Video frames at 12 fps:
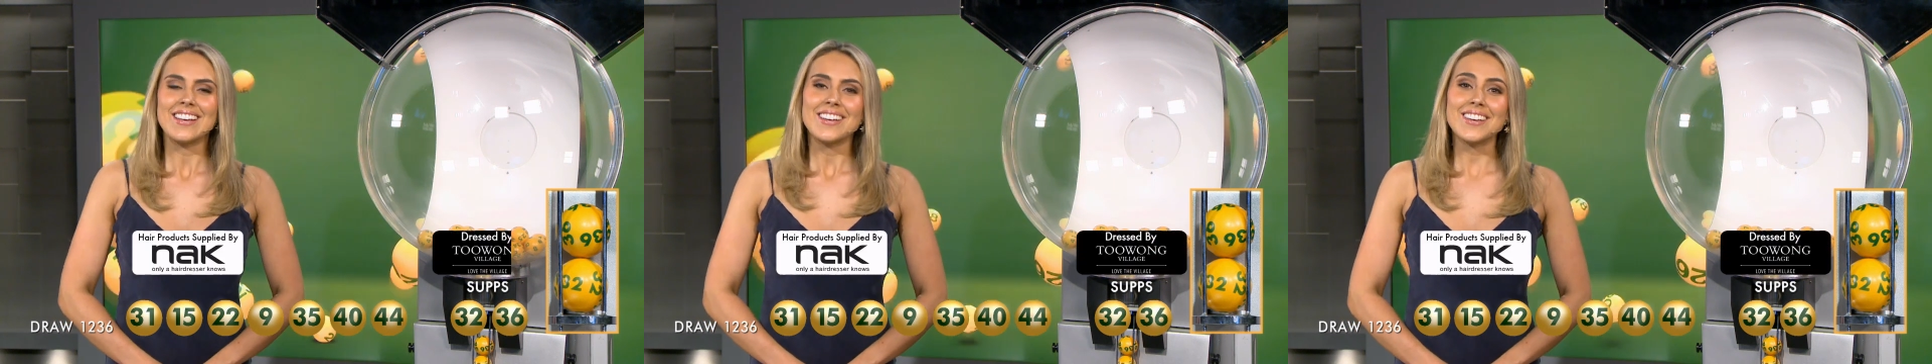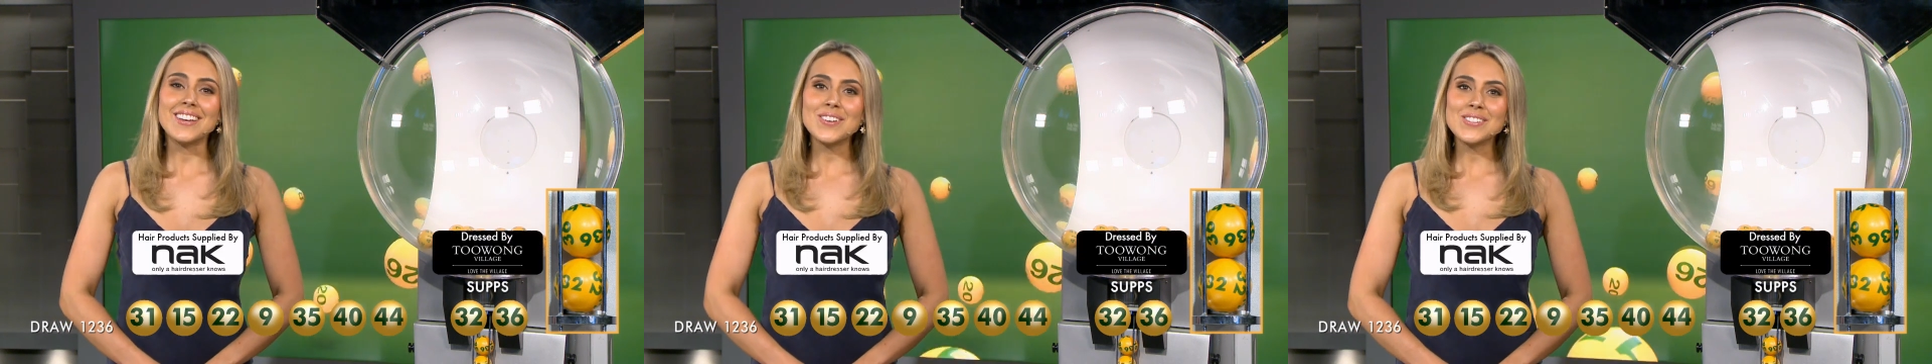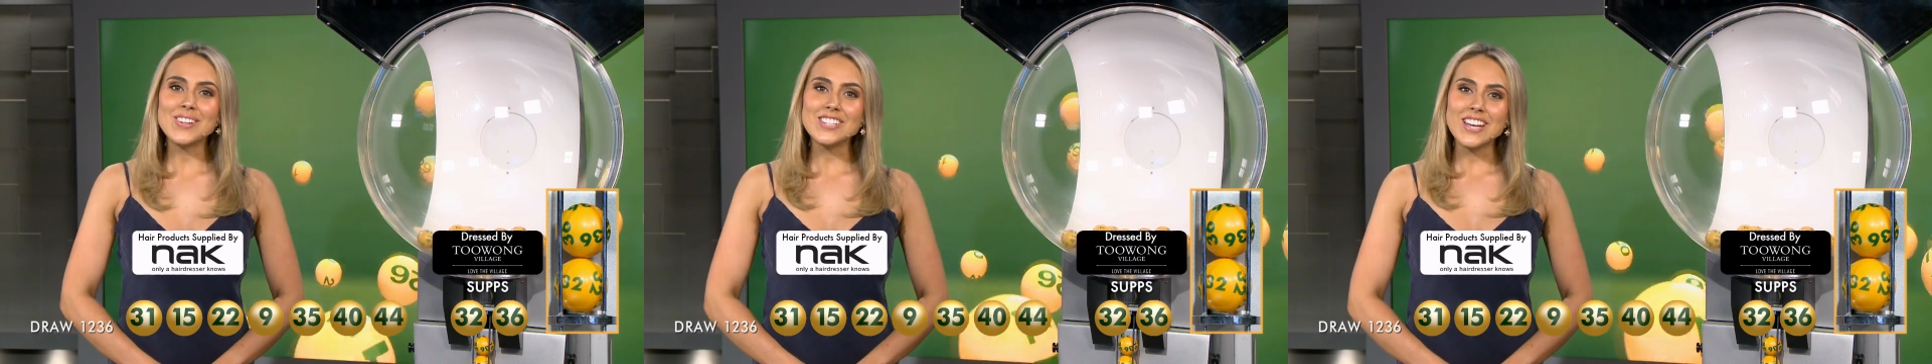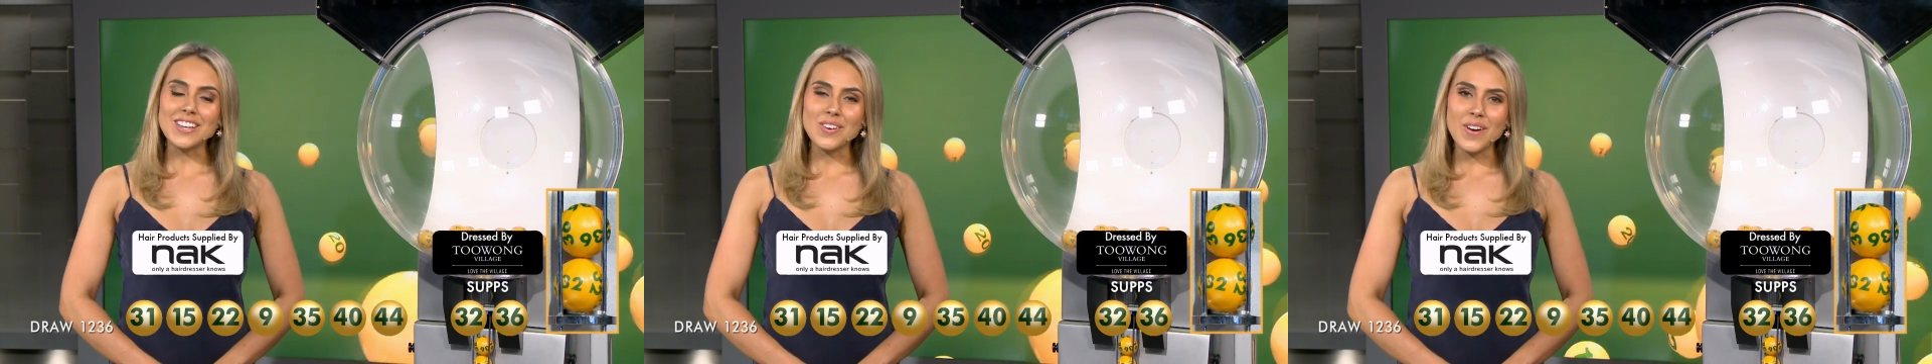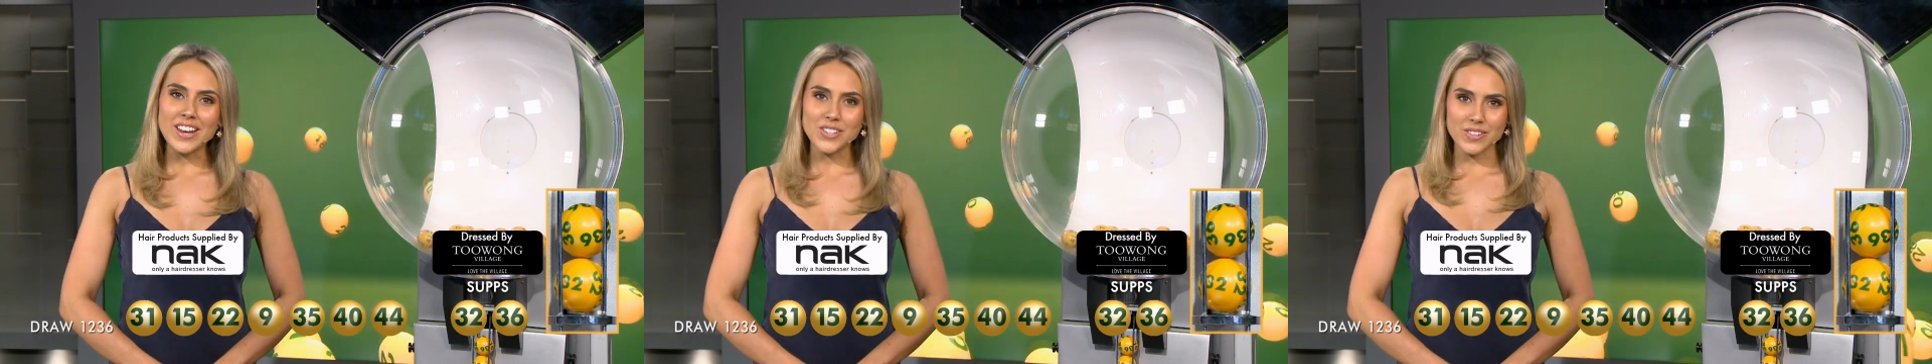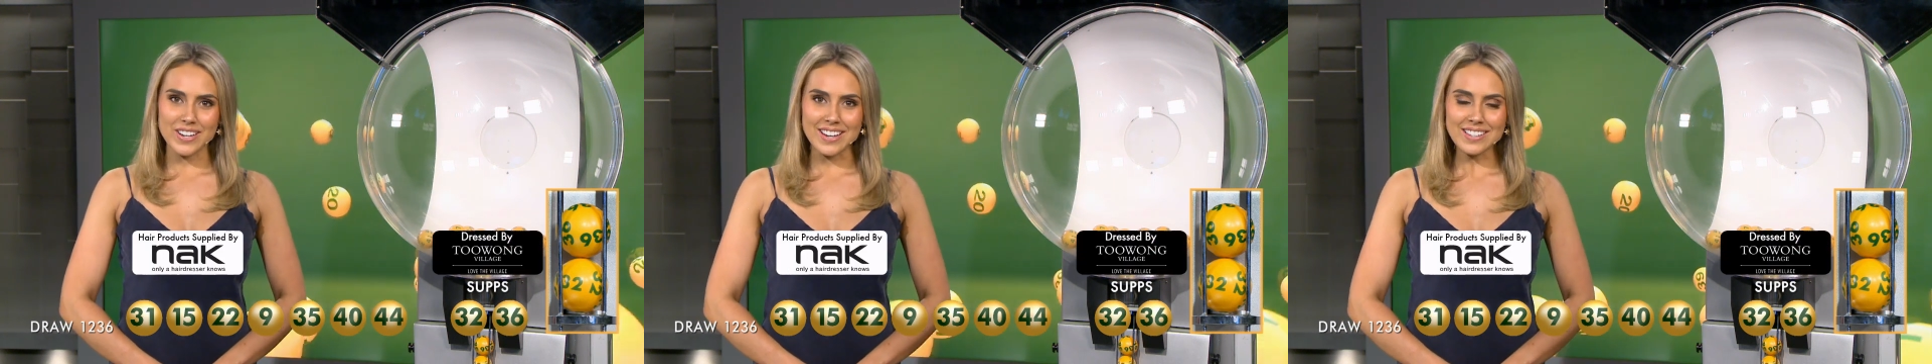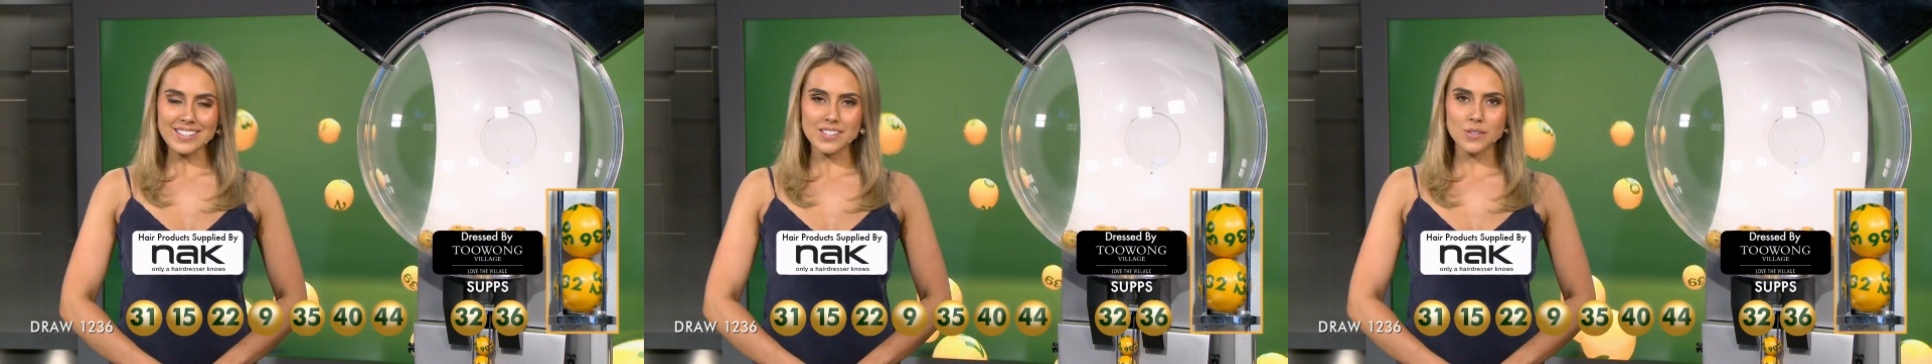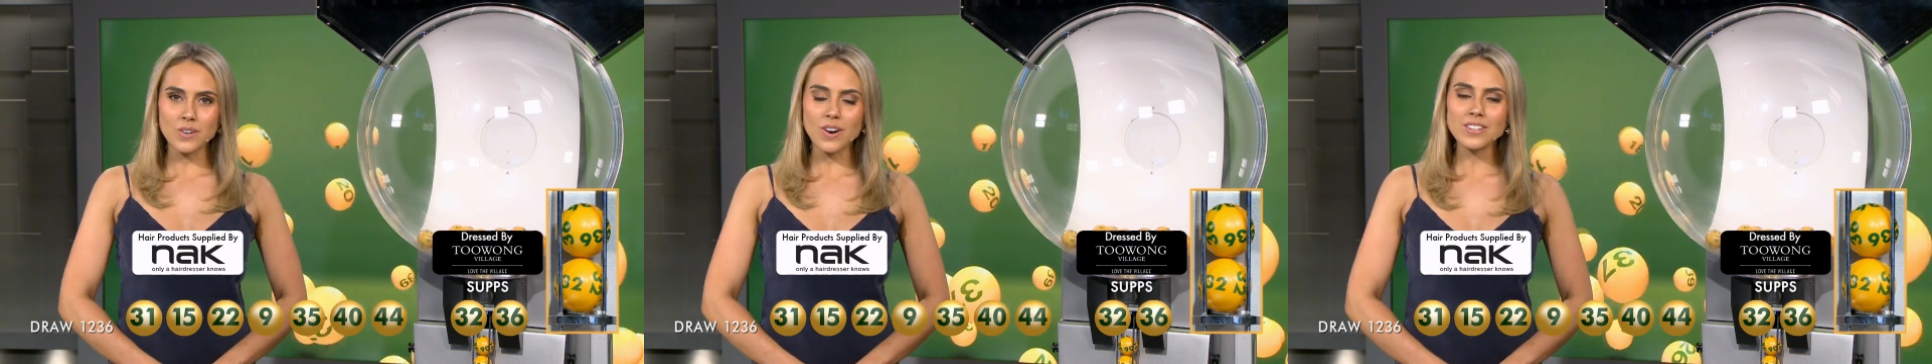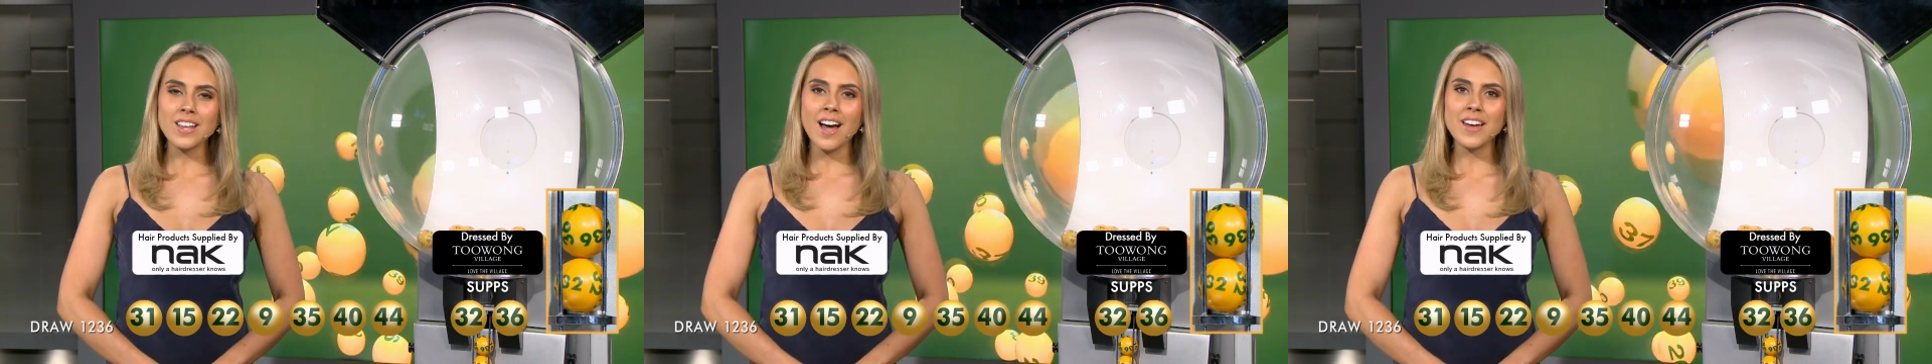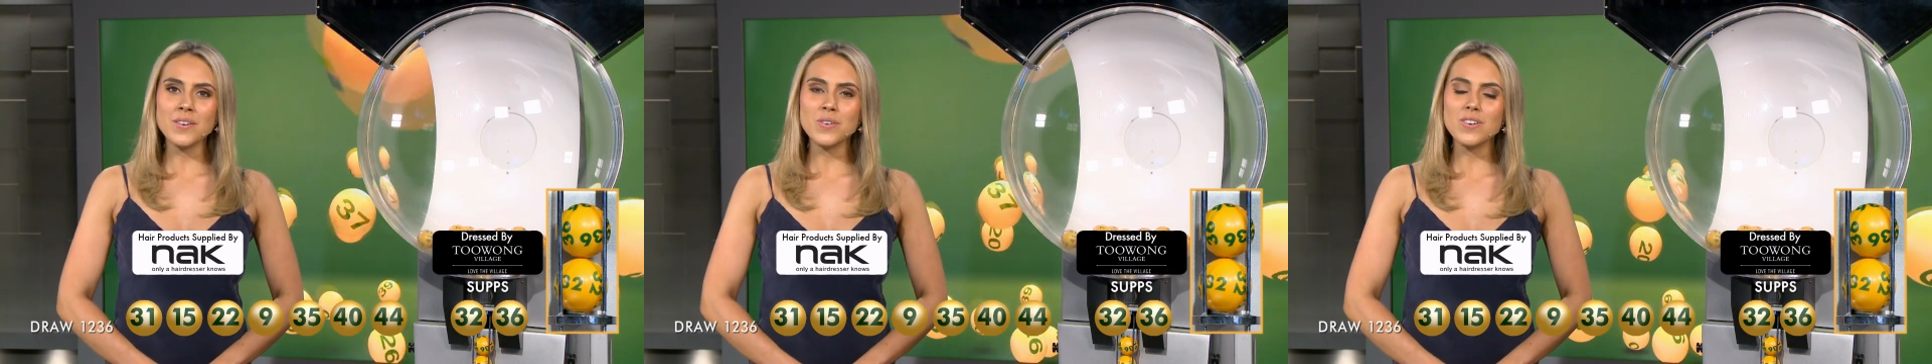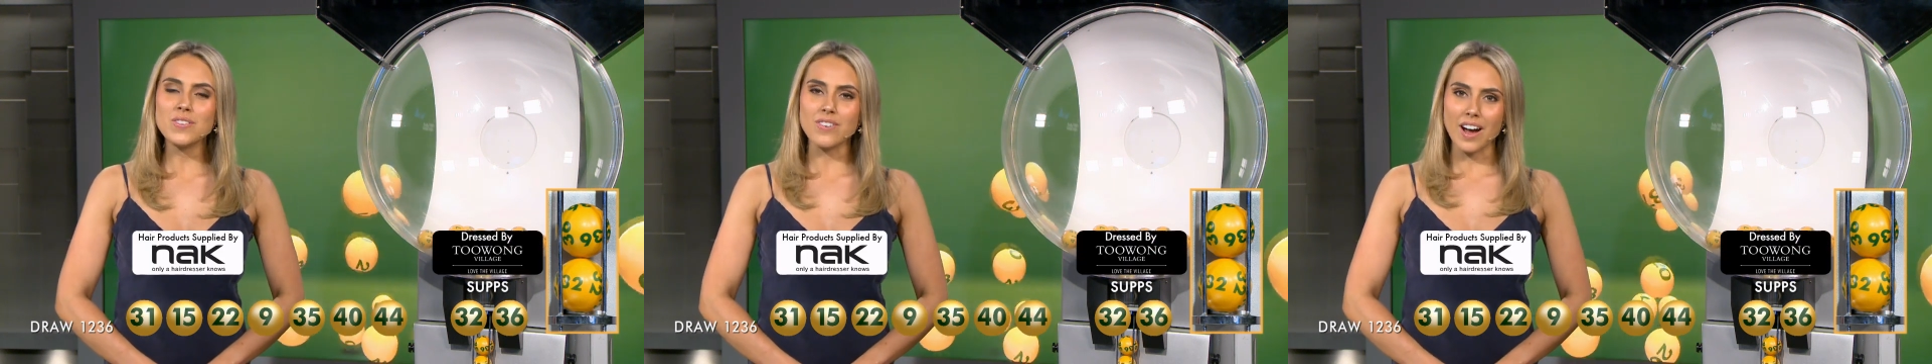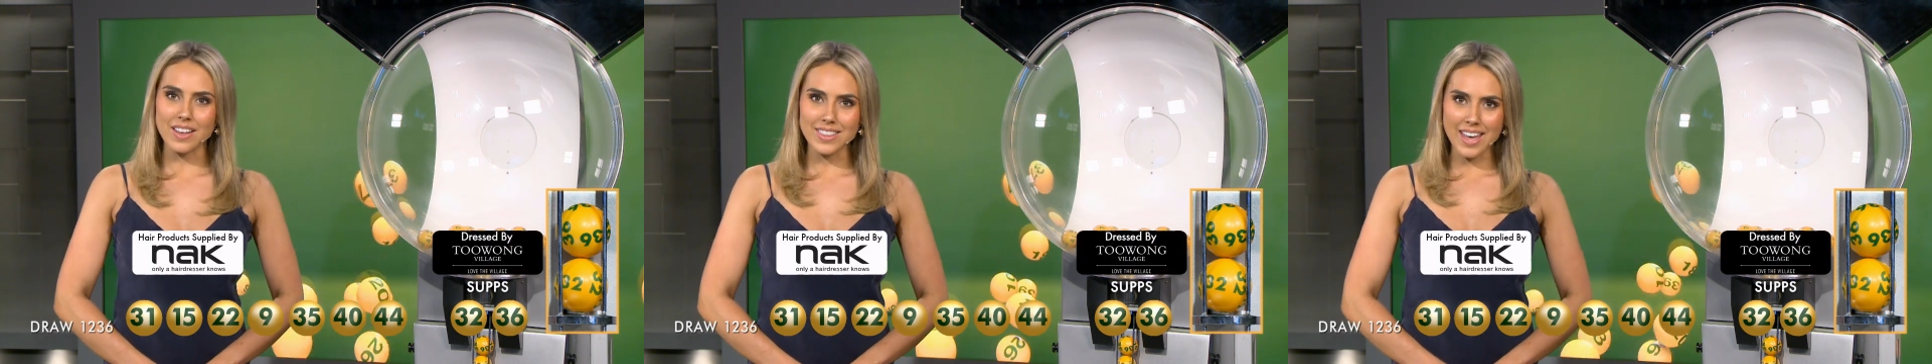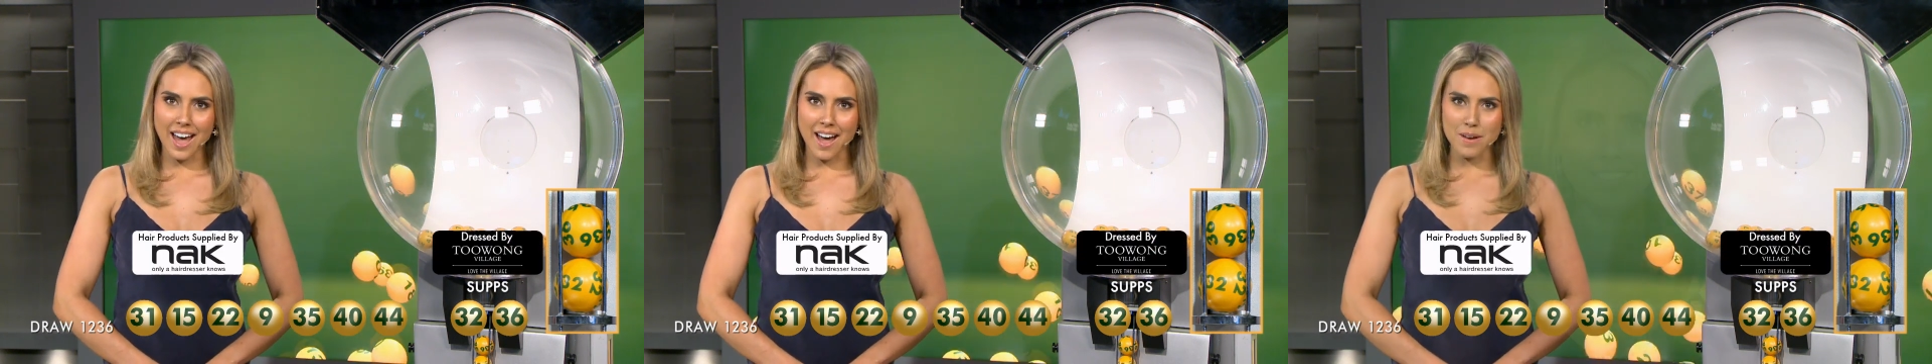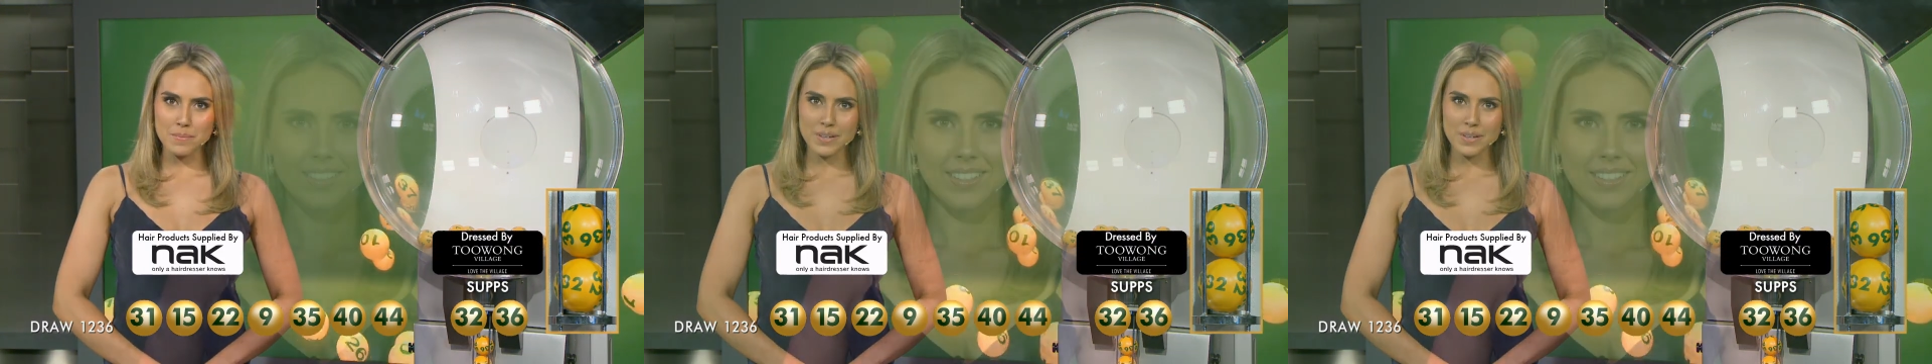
You can also check your entry in-store, online or via the app.